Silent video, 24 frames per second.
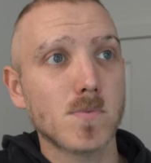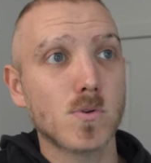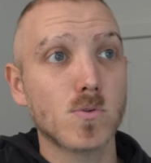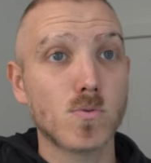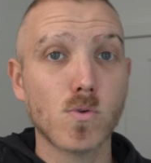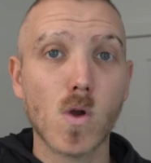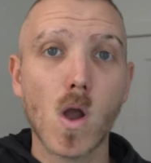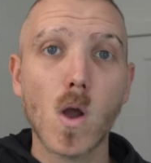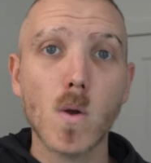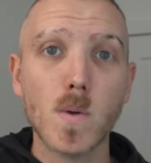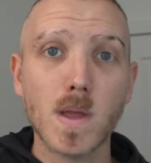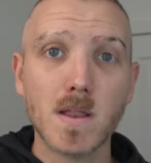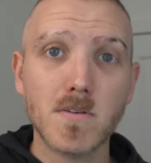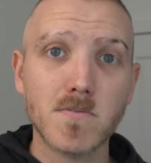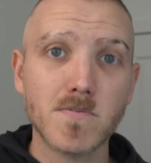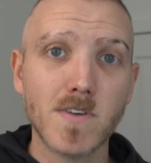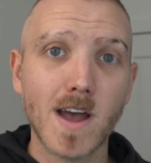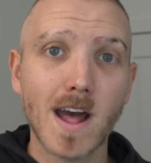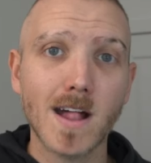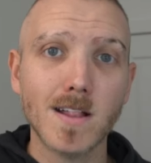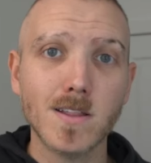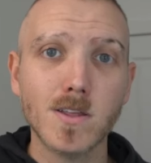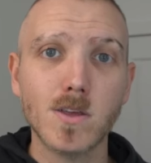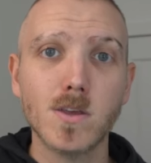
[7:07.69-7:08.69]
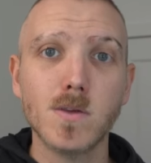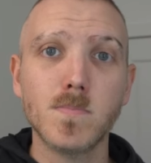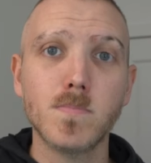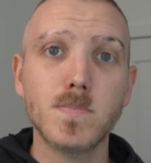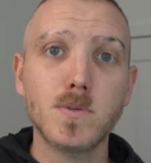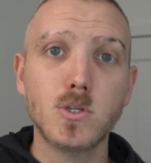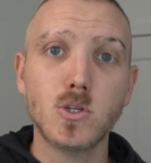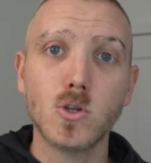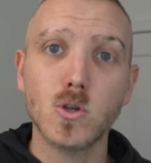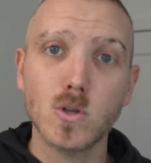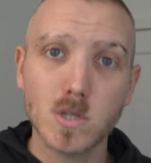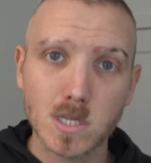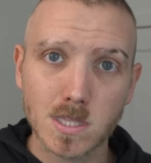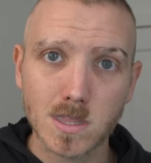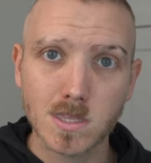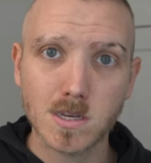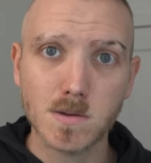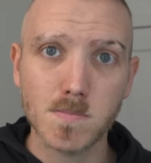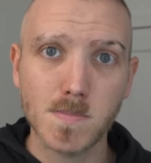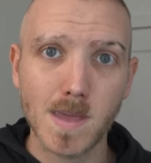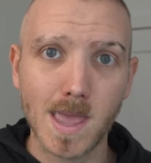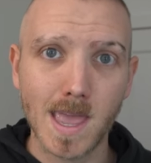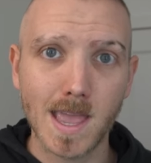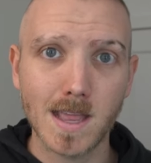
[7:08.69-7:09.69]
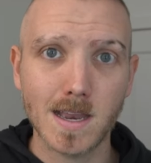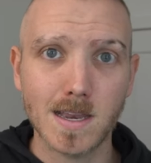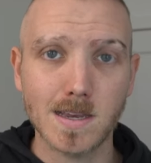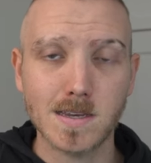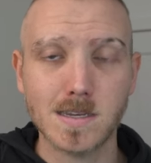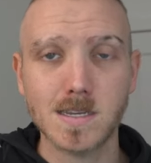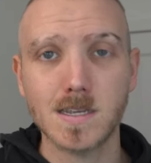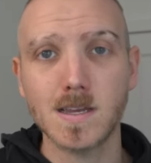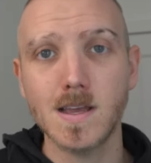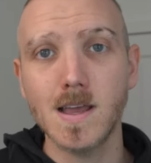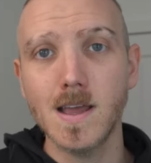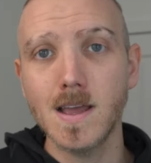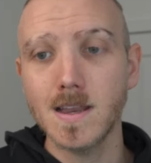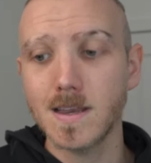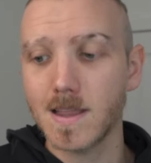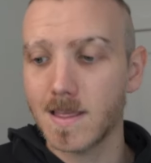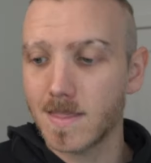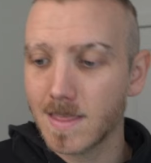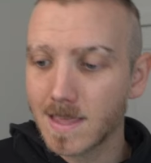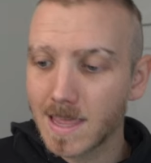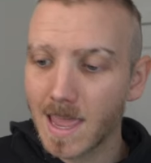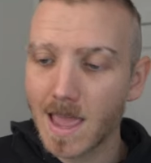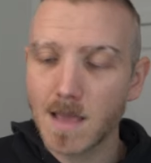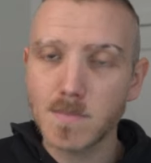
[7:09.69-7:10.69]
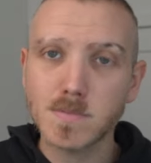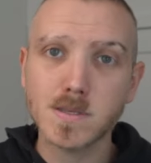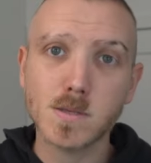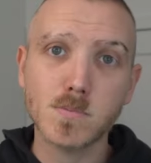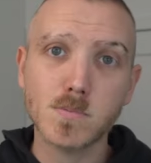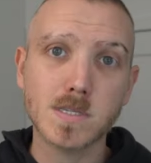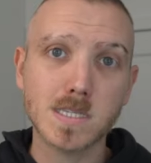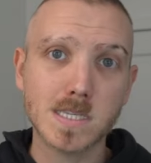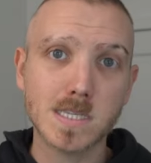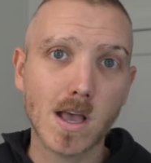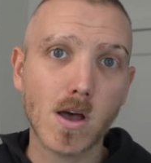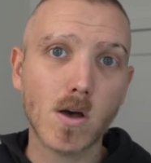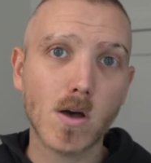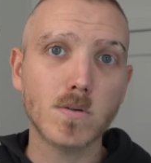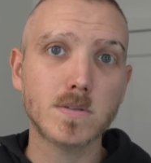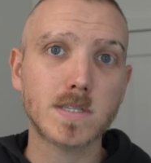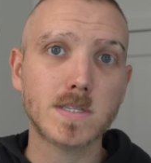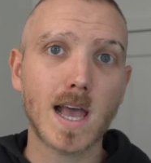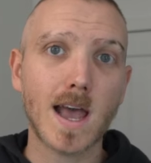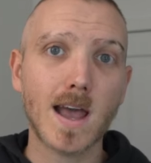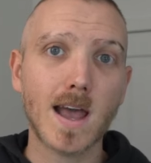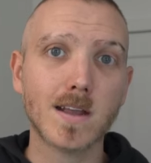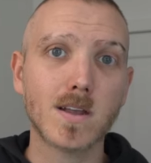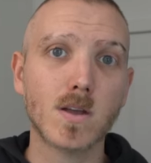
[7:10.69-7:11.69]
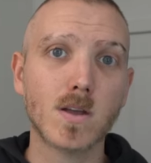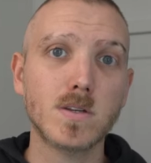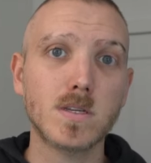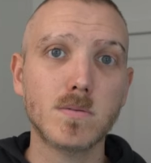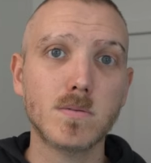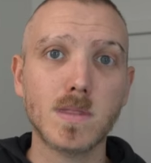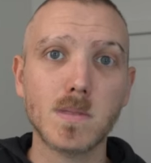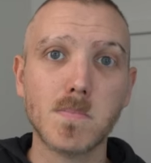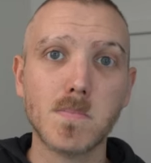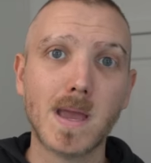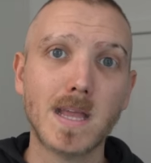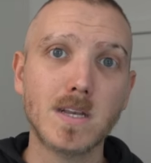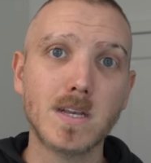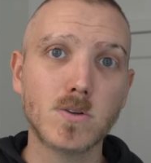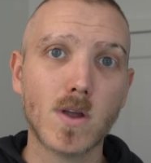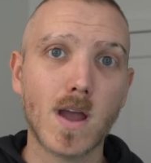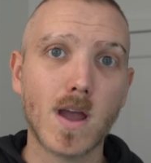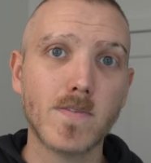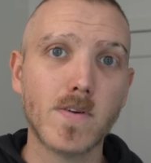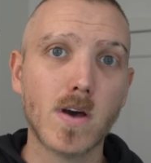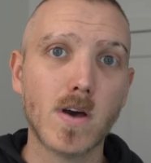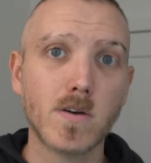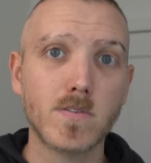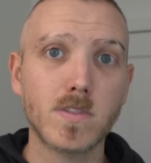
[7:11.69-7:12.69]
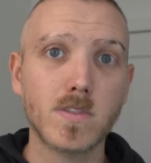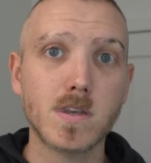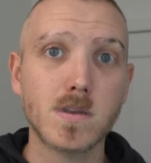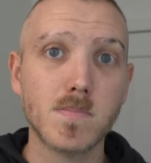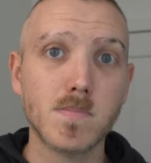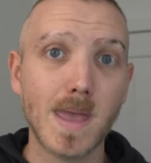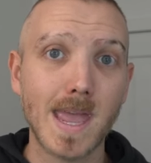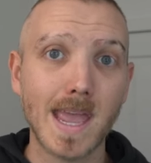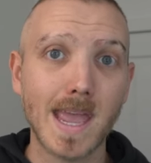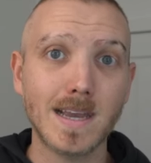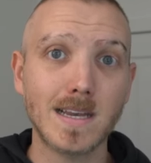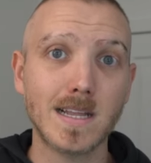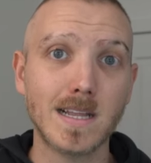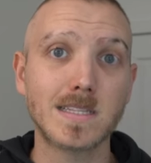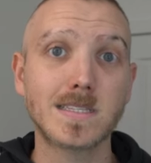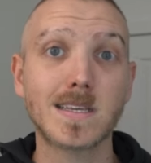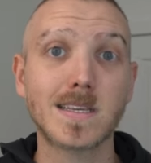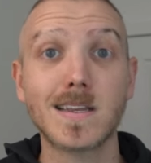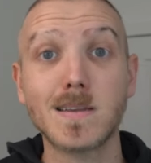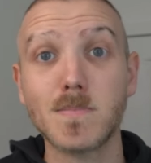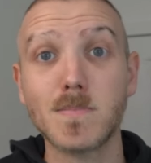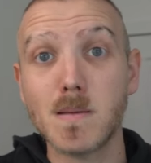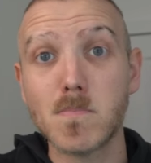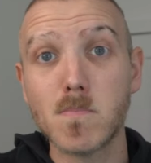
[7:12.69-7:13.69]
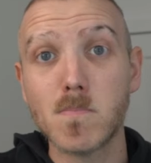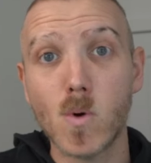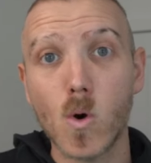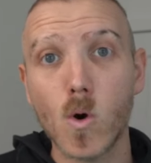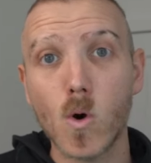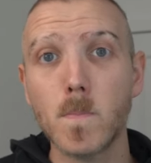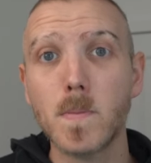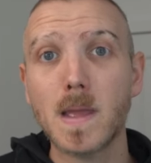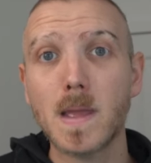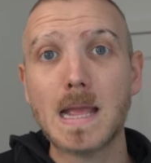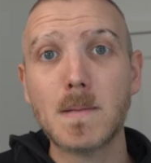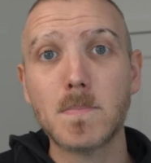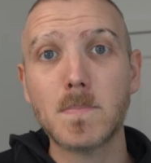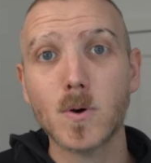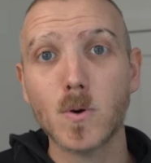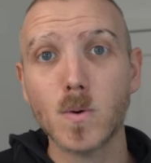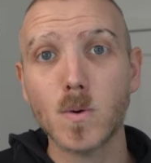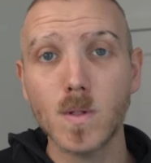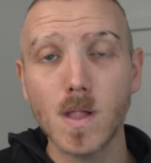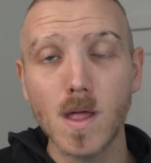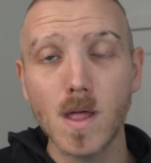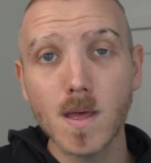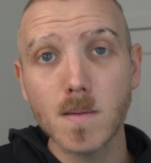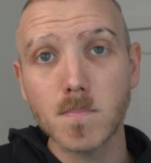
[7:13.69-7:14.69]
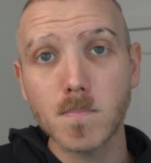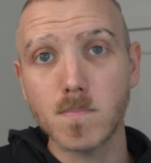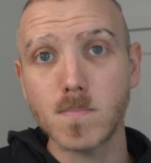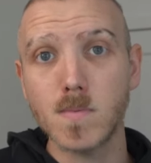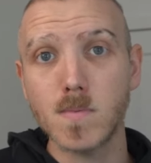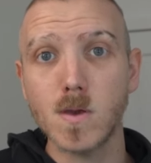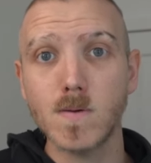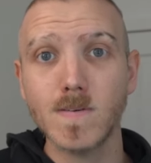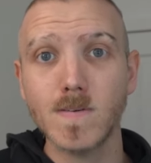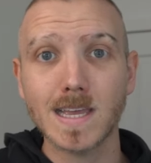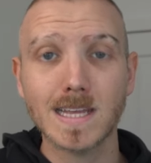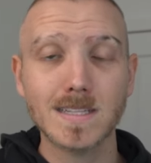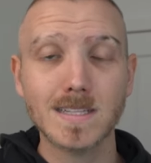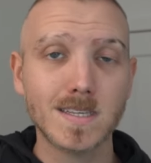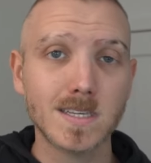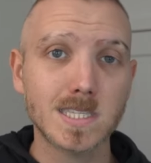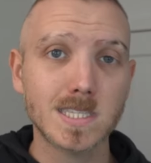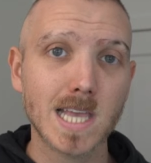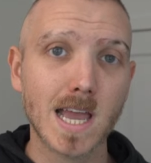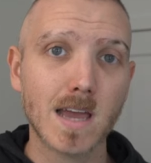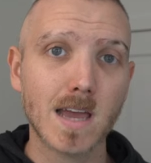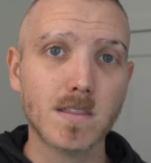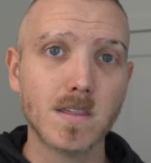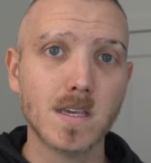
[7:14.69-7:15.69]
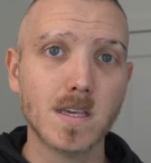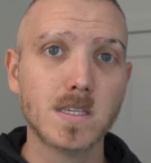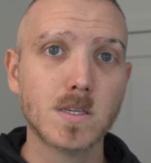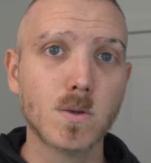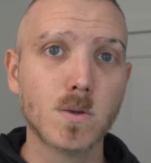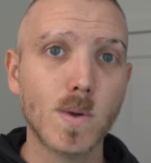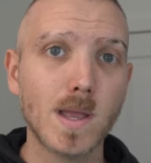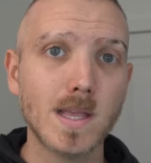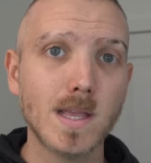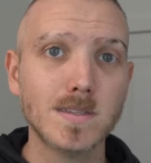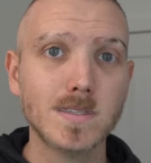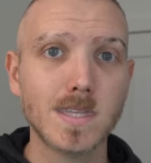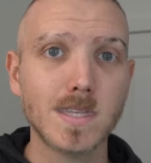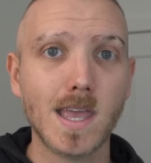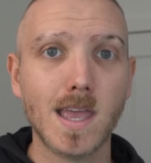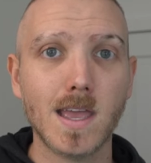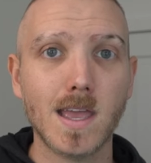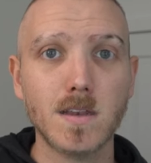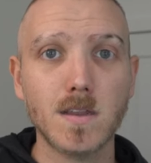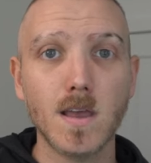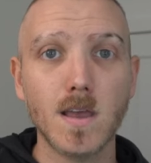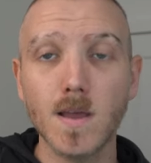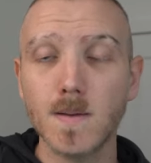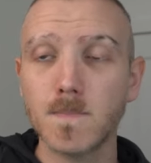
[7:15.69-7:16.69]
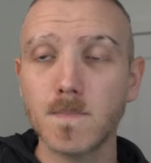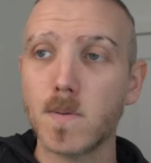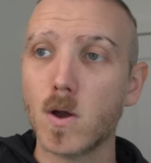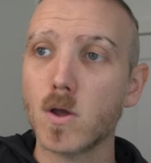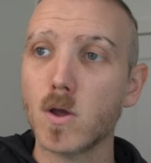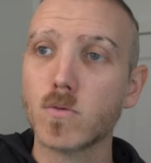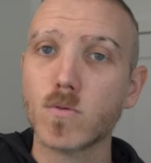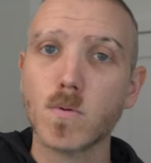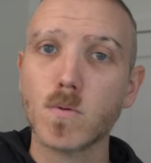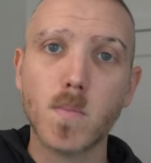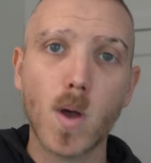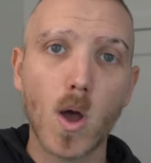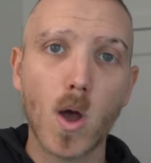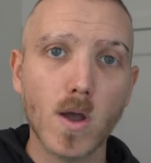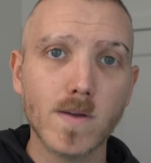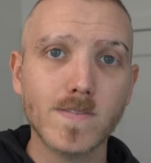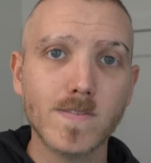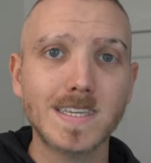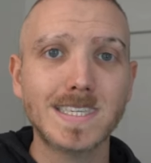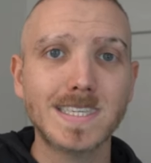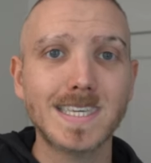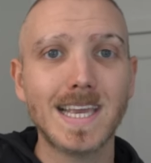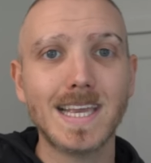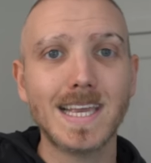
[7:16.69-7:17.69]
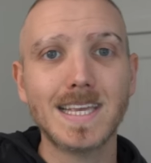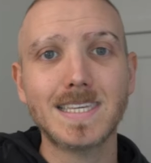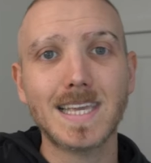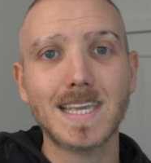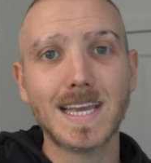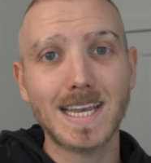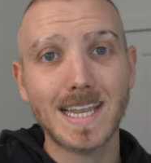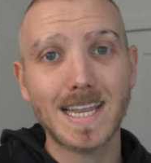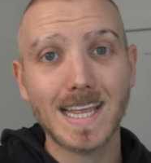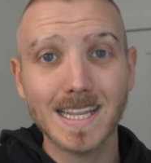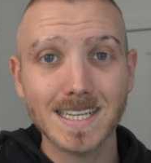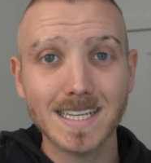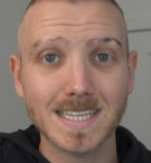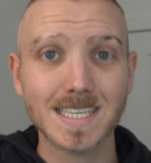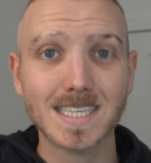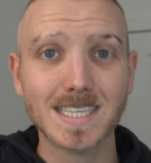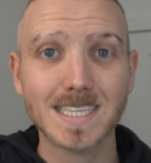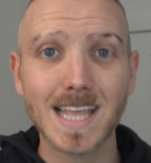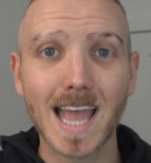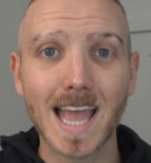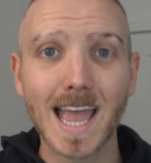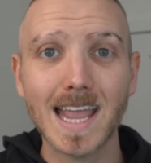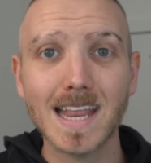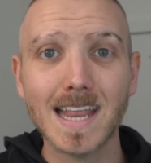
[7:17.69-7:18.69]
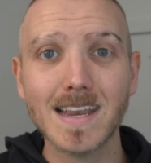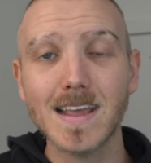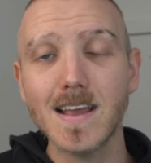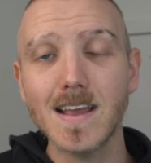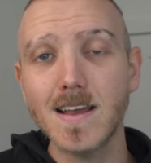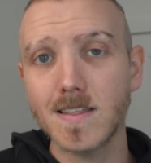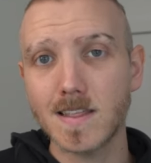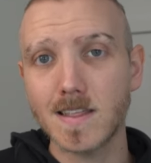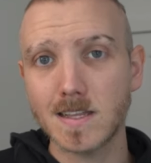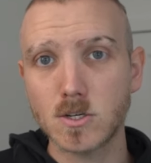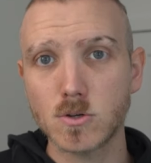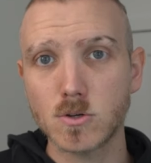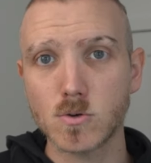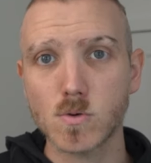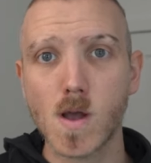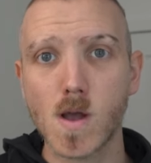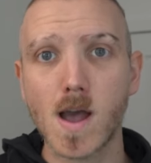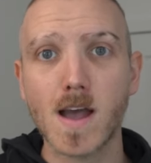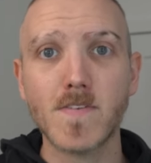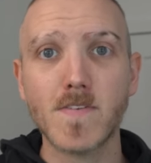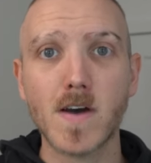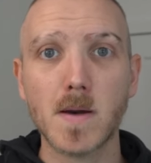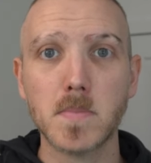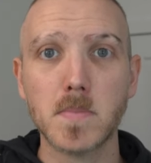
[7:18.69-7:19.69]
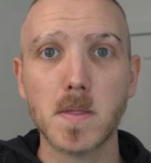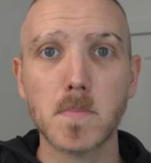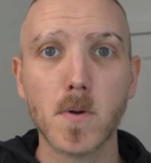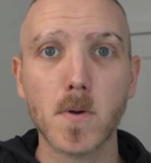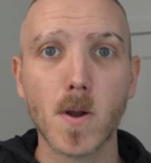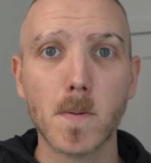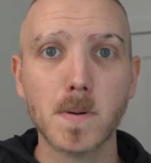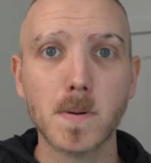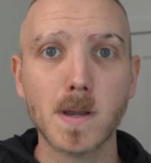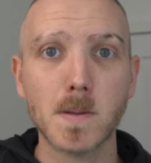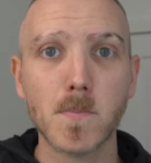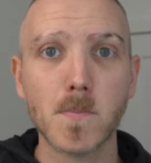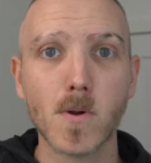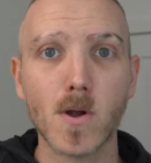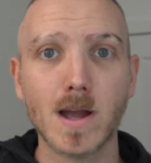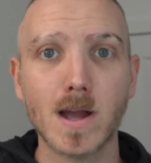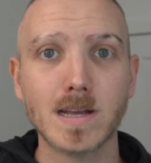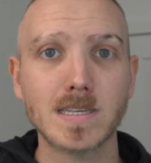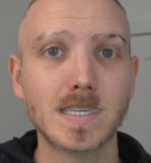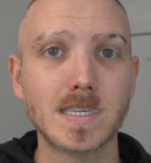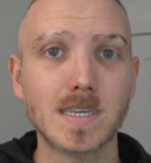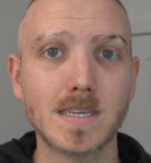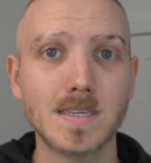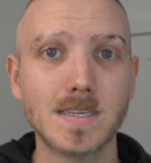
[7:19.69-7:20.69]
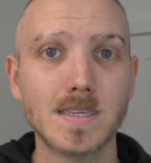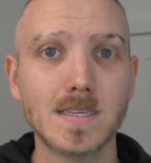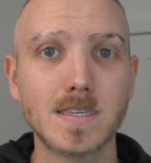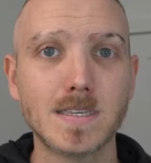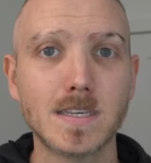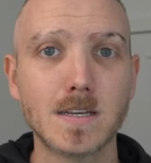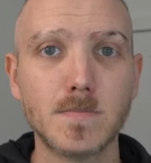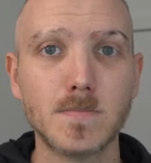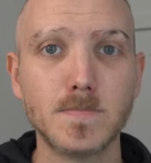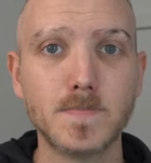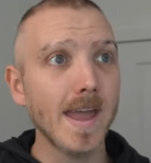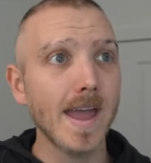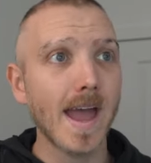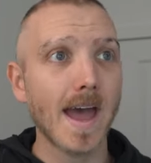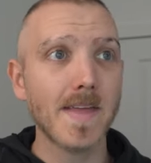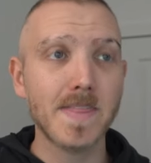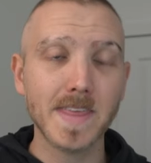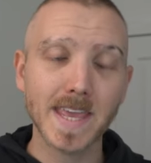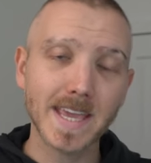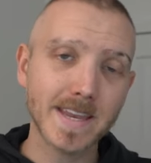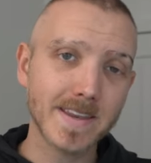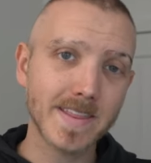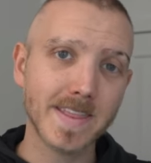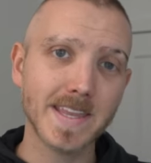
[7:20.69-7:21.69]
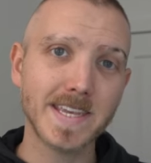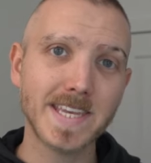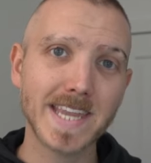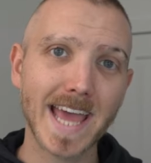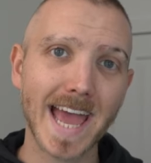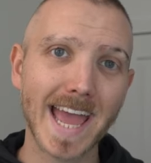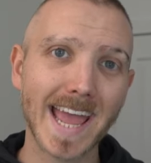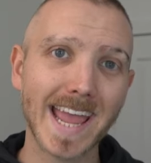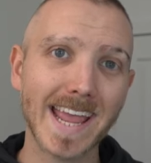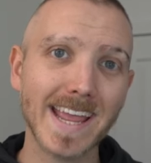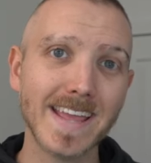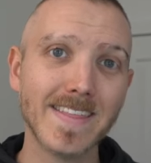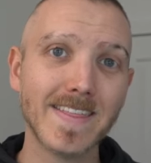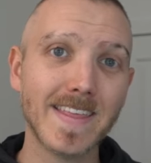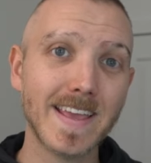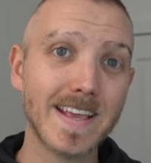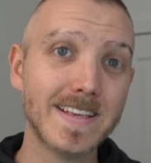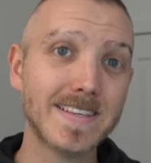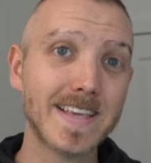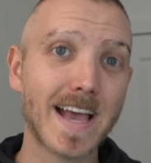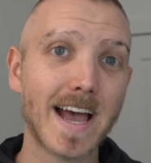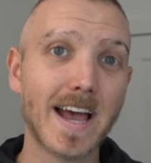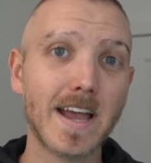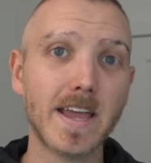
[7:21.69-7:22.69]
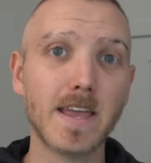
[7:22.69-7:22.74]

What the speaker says: grow in value due to the demand. Now, the games themselves aren't going to be the main driver of the demand. It's going to be more people moving into Southeast Queensland, both from overseas and interstate, that drive up the property prices. At the end of the day, these are